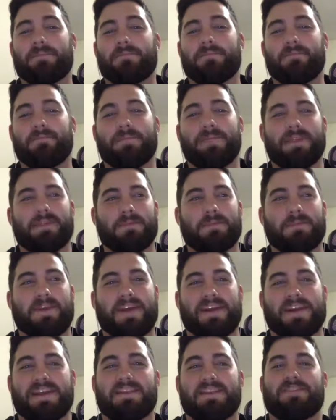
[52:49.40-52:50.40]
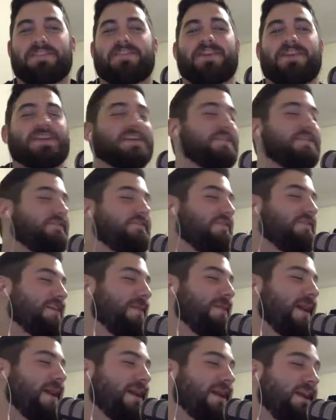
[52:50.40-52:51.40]
please provide constructive
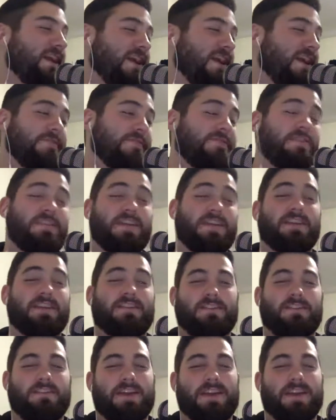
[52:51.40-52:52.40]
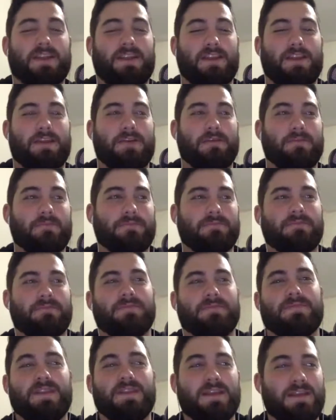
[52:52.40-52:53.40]
feedback. If you think it's great,
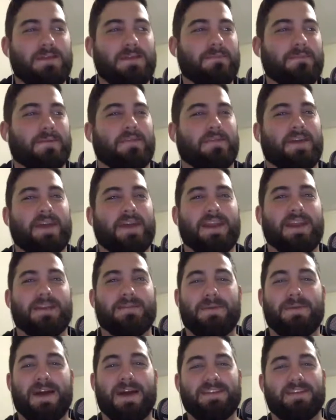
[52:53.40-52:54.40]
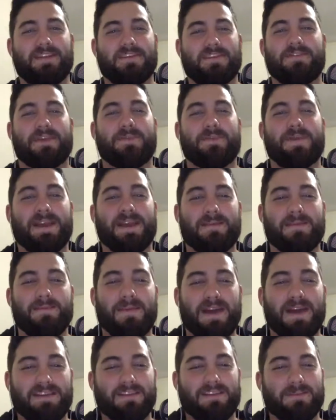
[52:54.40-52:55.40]
provide positive feedback and
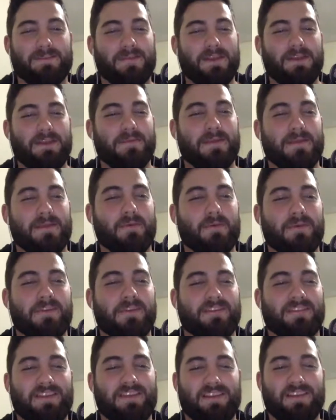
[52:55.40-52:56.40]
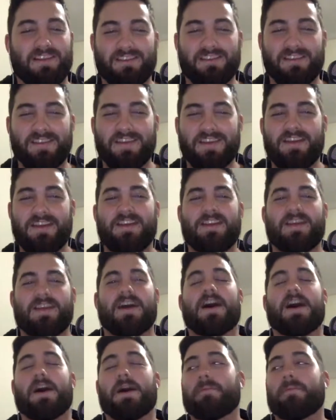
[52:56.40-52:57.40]
buy us a beer maybe when you see us.
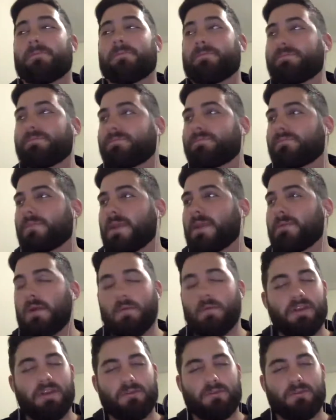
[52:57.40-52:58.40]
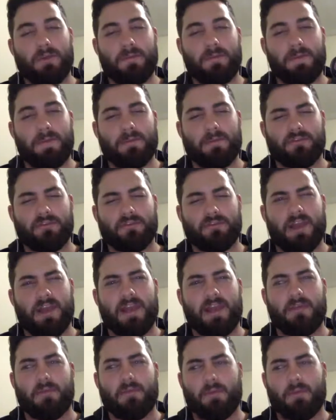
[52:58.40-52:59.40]
But we just want people to try
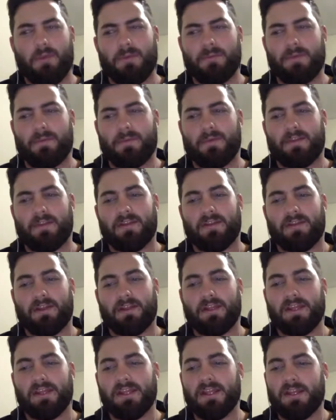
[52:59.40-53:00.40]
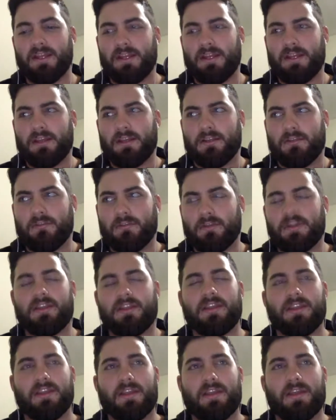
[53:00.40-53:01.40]
it, and we want people to
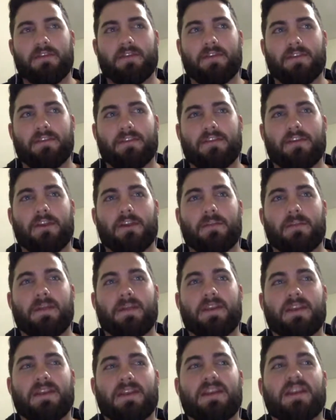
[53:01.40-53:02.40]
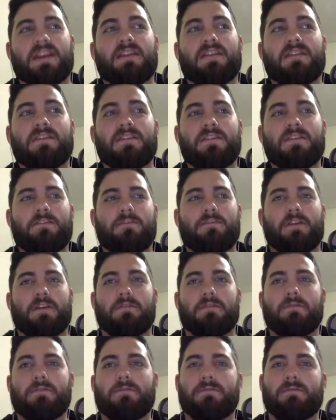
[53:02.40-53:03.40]
really give us their opinion and
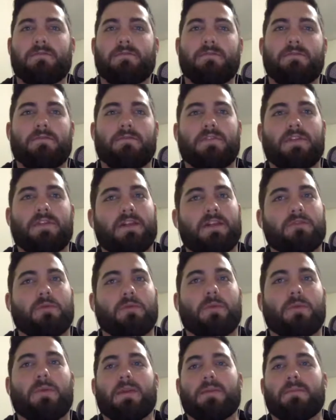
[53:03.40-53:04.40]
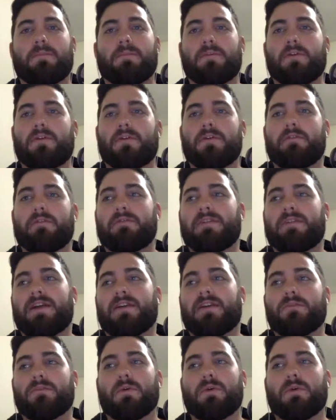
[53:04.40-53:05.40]
tell us where we improve, tell
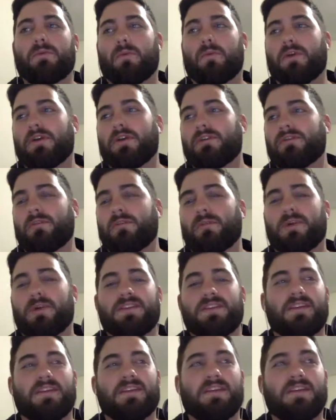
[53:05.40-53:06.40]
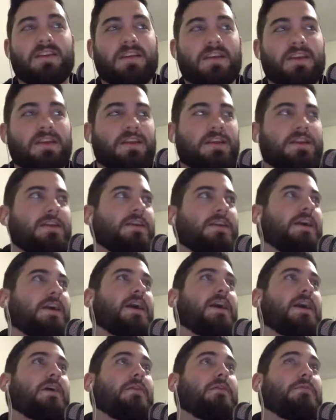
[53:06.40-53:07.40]
us what works or what didn't.
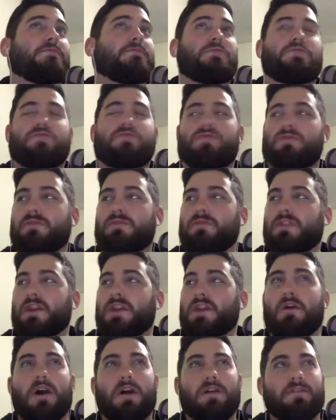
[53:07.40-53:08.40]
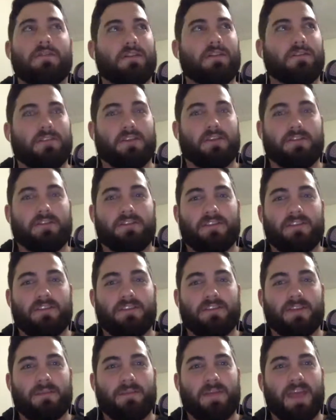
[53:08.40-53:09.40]
All of our services
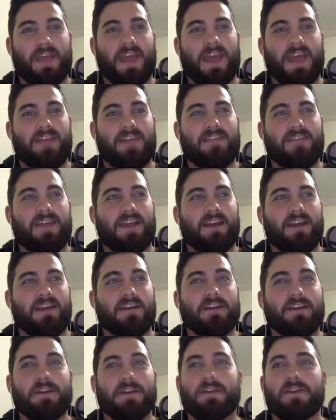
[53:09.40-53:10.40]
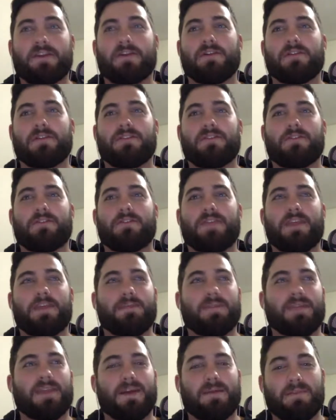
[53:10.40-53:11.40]
that we had that are going to keep
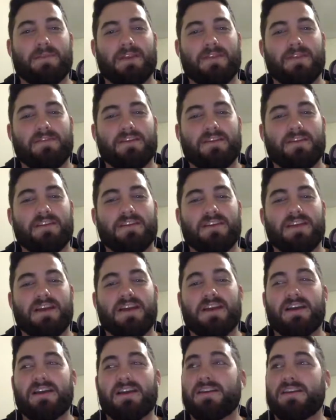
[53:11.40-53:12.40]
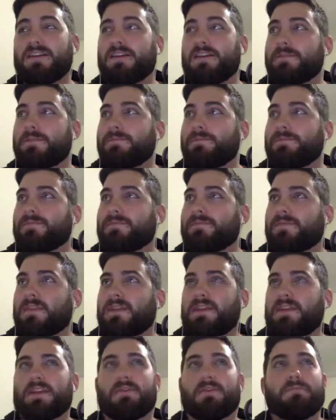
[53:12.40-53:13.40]
the company funded,
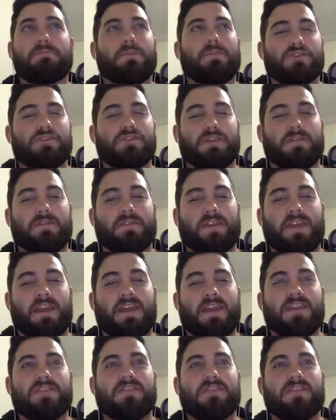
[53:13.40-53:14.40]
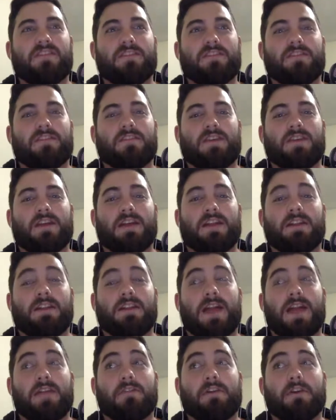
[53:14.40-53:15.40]
push notifications,
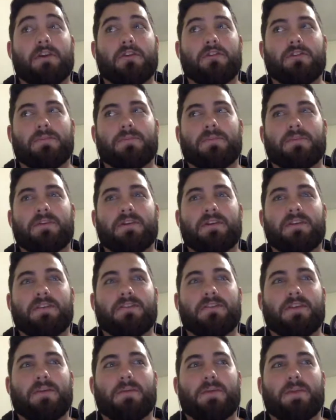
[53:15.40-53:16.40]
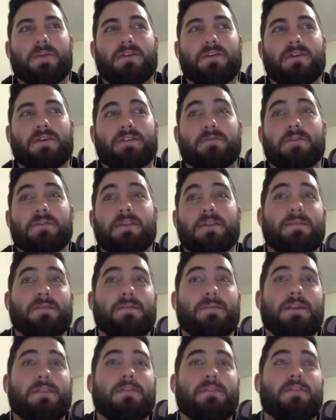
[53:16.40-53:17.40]
live code deploys, that way you don't have to
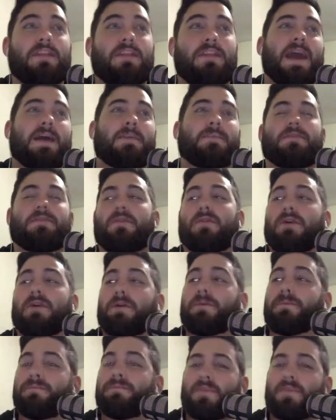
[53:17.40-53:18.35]
resubmit through the App Store.